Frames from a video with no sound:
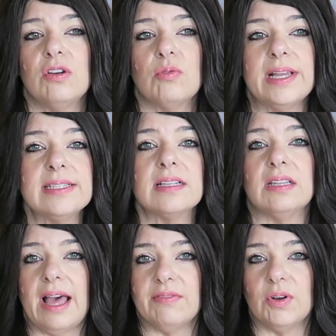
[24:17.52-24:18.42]
risk
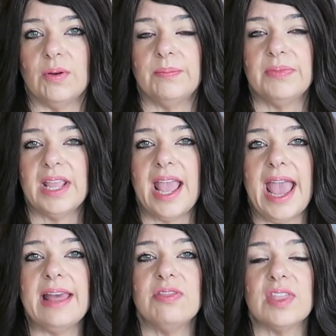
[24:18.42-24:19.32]
level,
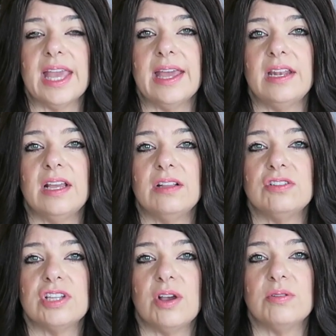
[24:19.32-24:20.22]
and then
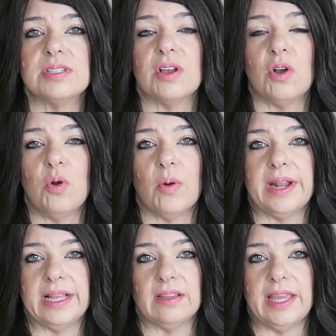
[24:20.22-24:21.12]
dose
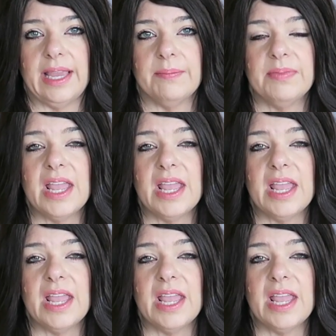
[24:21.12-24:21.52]
accordingly.